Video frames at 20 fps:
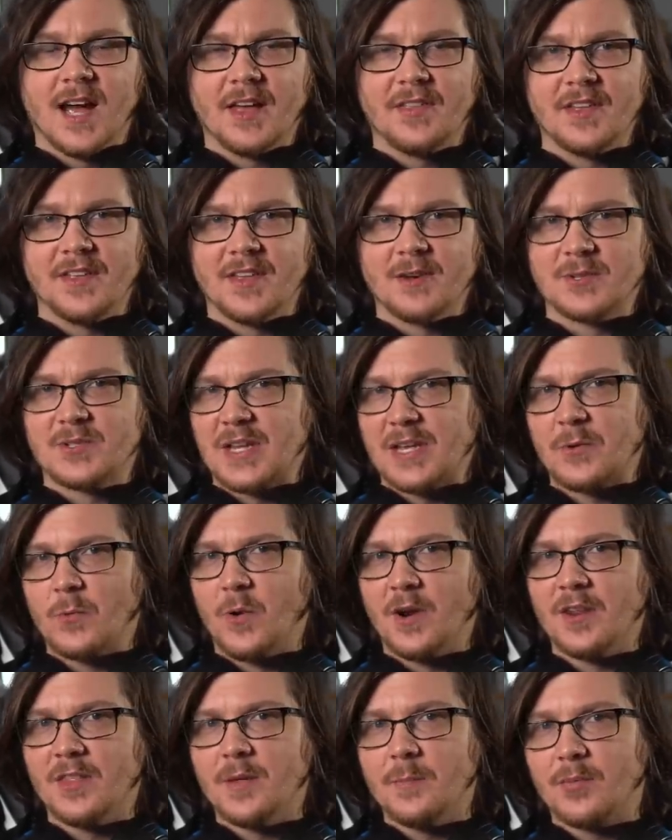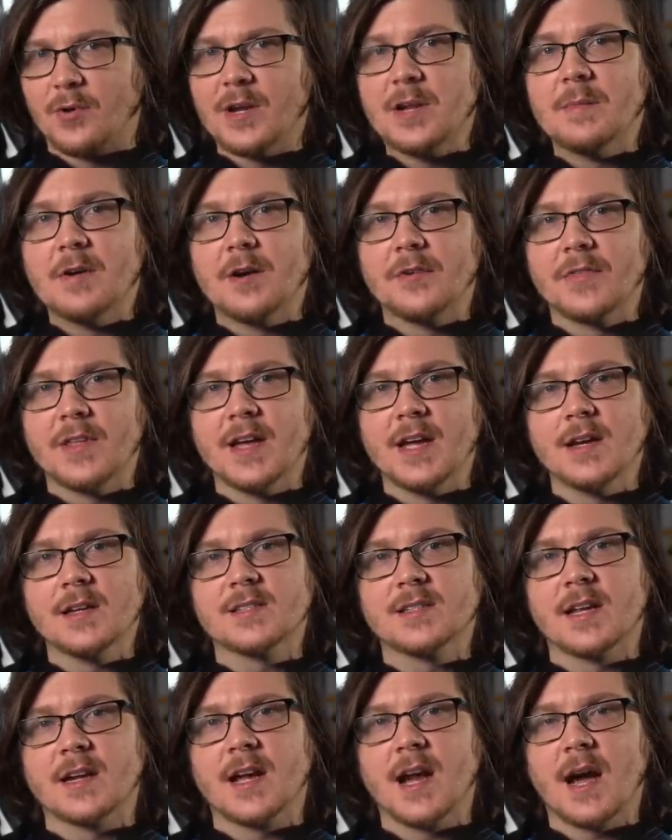I think that was like one of the primo
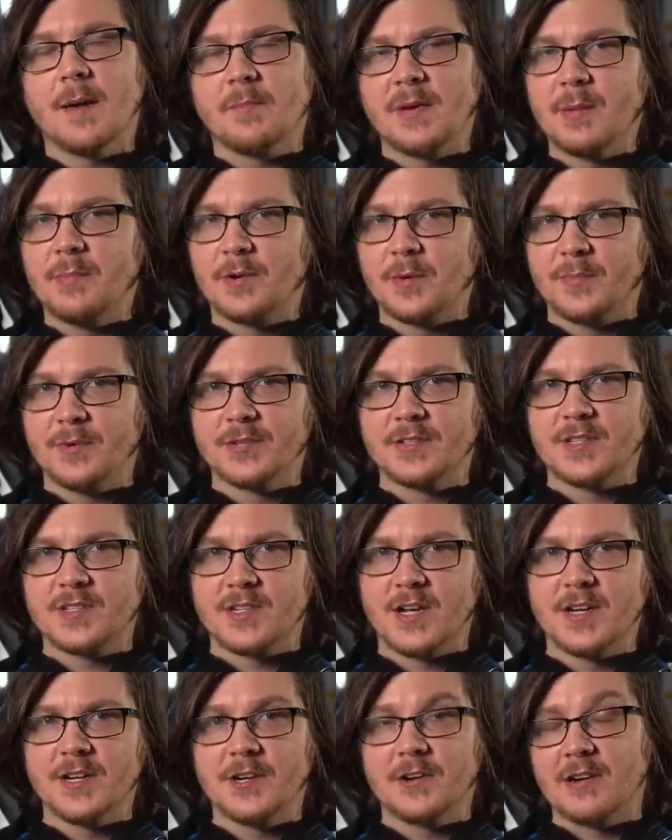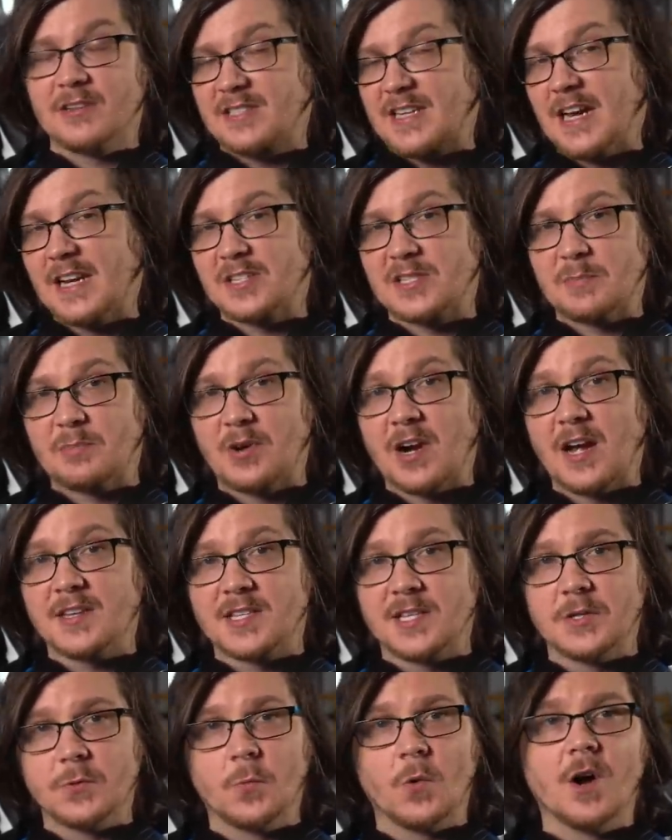things that got people to put this on here. I was kind of
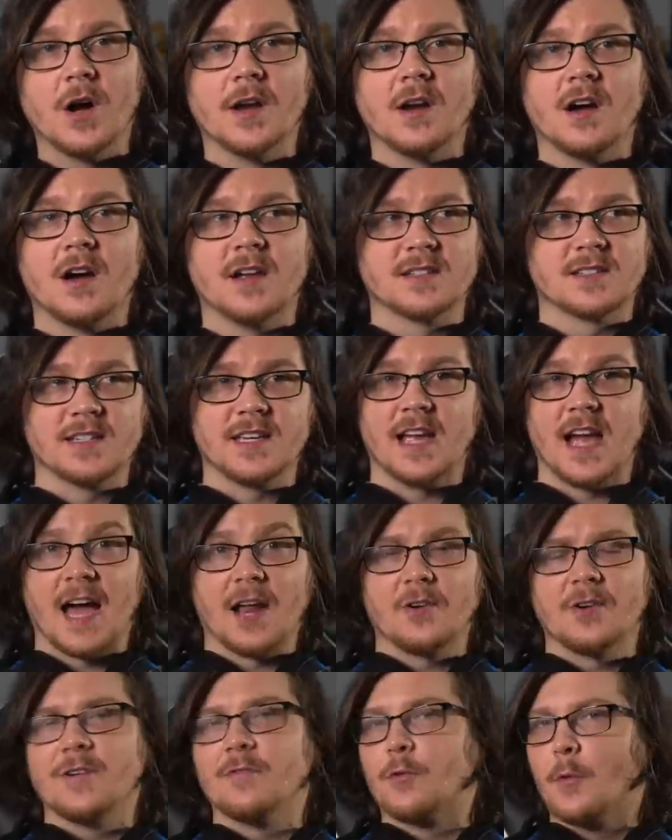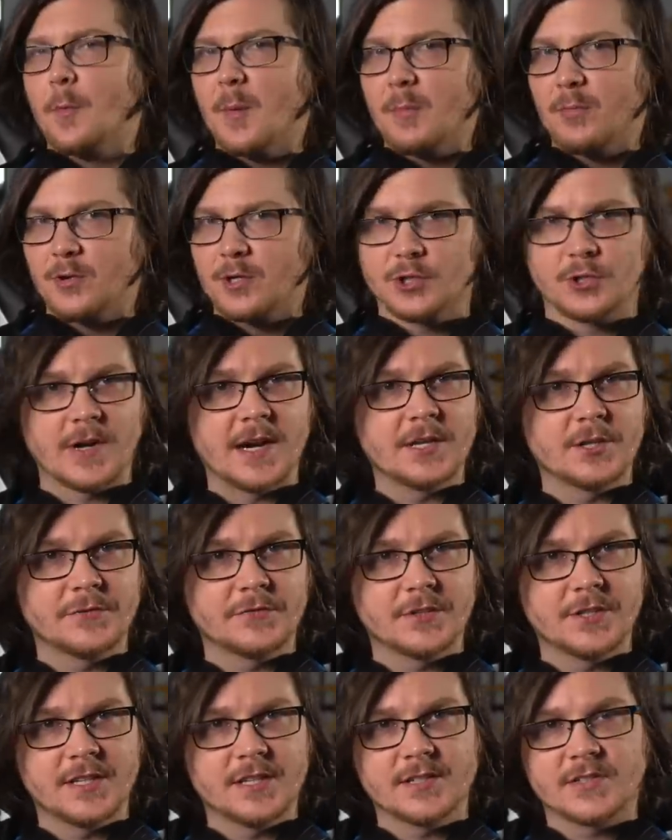surprised that it won, honestly. I don't even remember a trailer
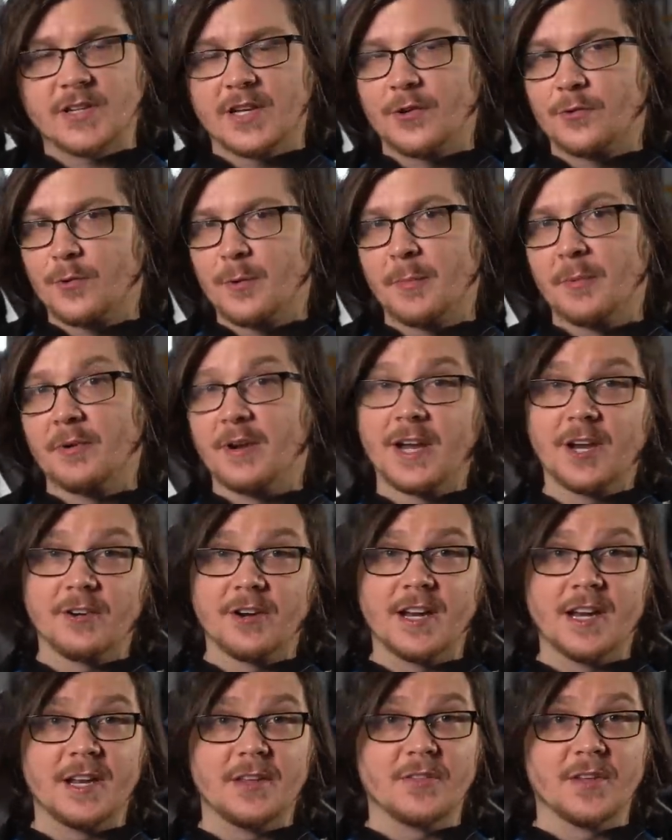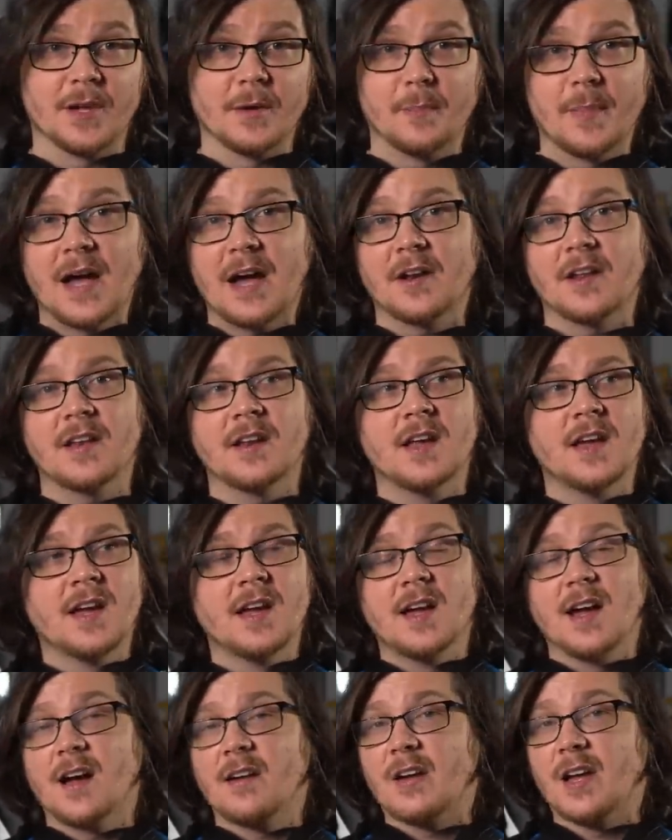for this. I don't remember hearing anything about it.
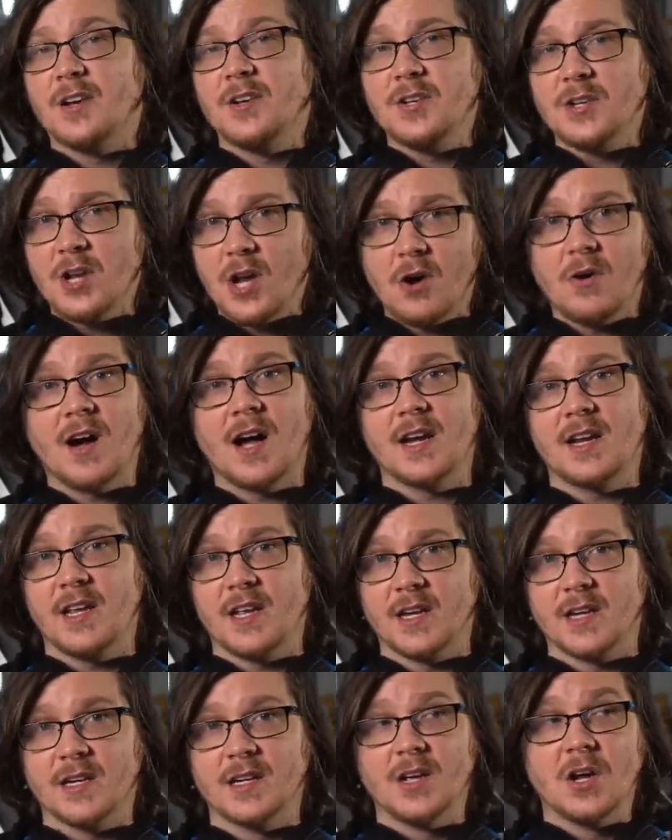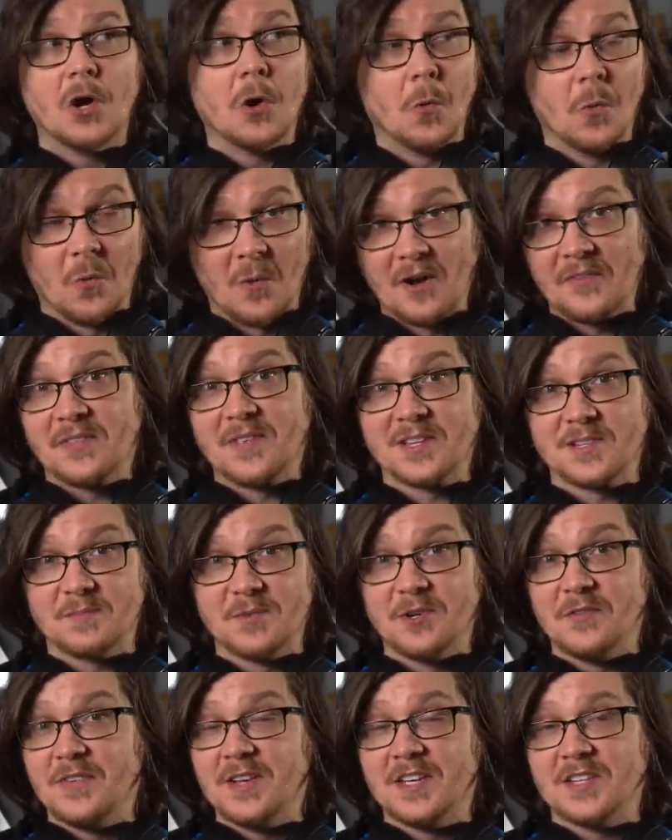I've got no idea what this
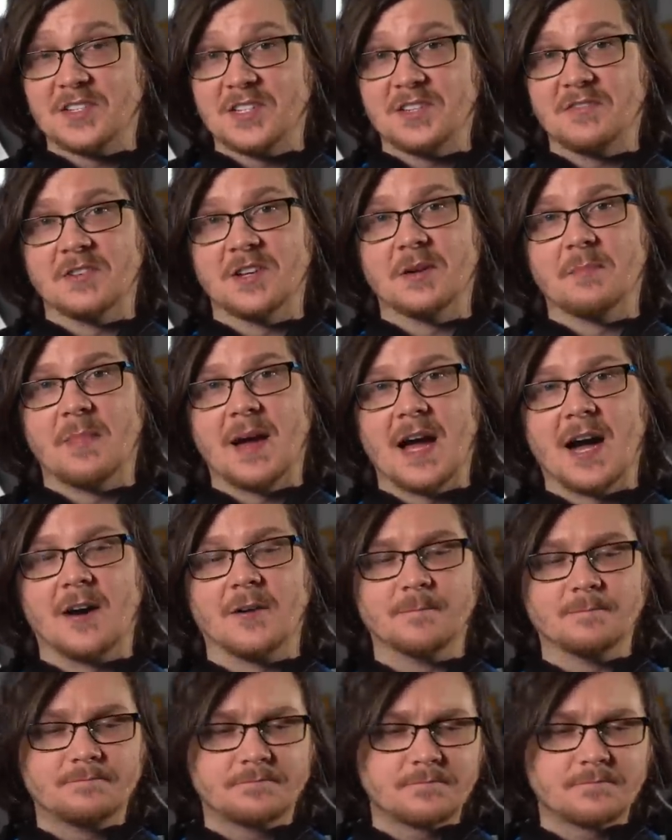movie is even about.